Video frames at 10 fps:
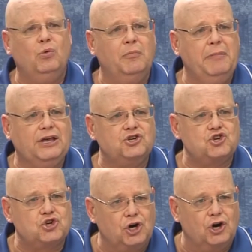will make
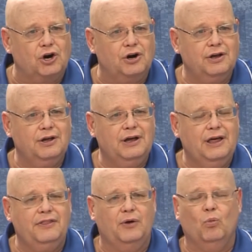sure
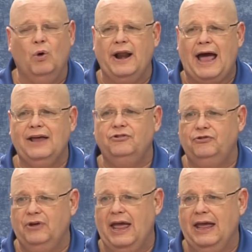that what I
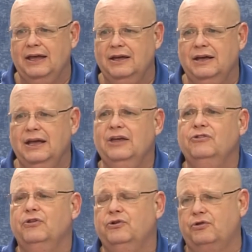say
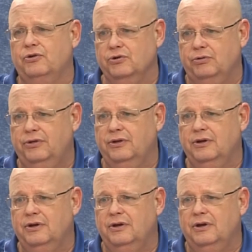is the truth.
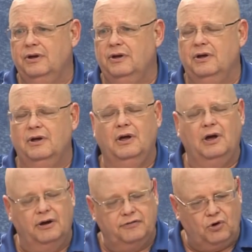
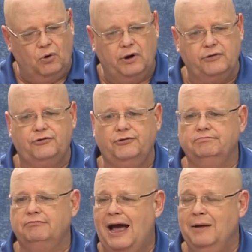Of course,
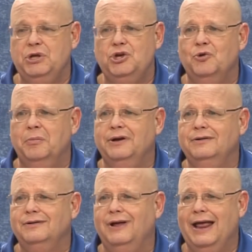I'm
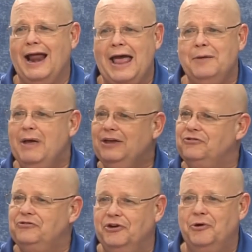human and I may
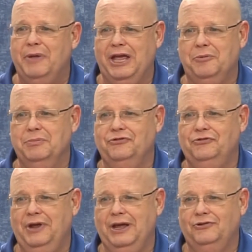still make
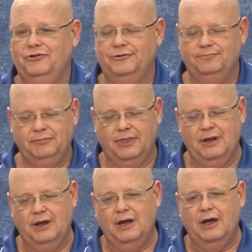mistakes.
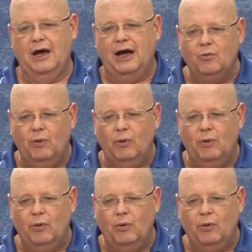I